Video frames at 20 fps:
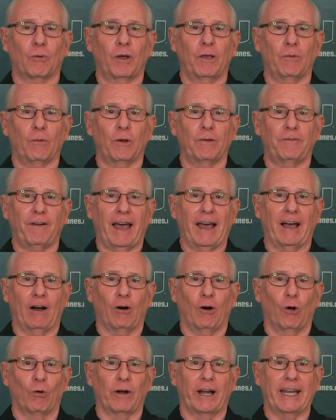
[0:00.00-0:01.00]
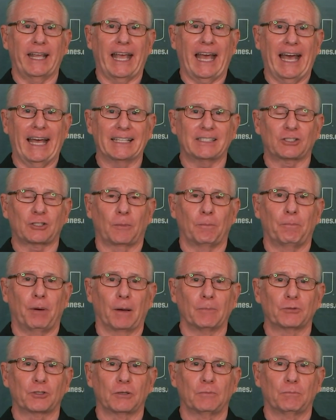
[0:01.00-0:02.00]
We've already had some
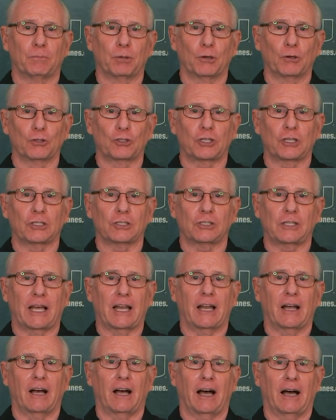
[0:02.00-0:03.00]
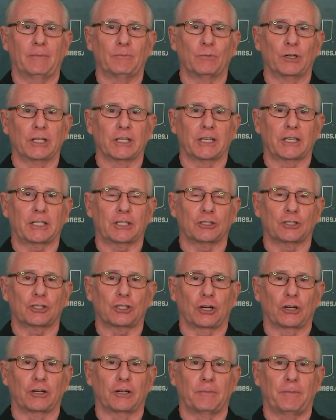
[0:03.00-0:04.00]
bumps and bruises that I'm really
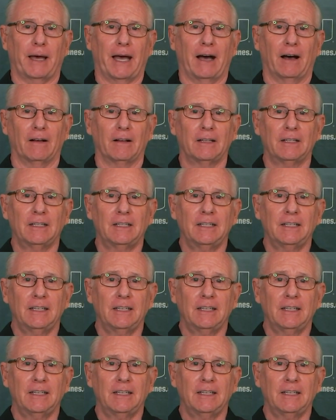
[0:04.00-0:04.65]
concerned about.